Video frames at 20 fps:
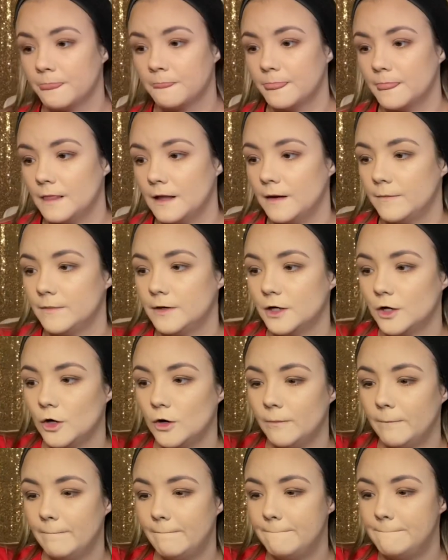Now I'm gonna
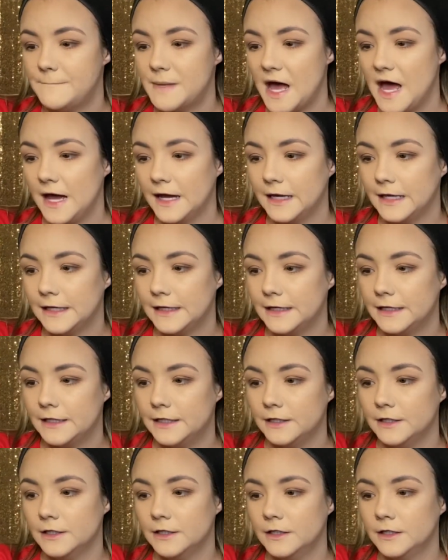go back
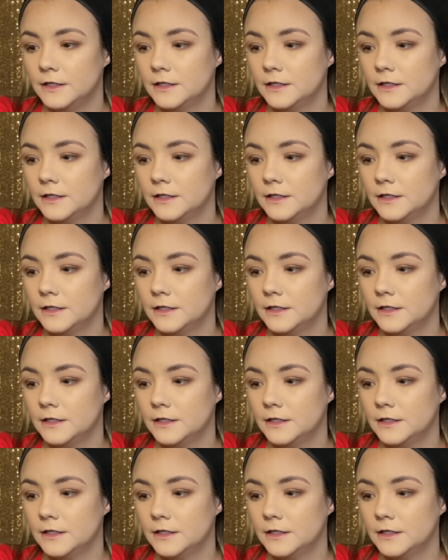in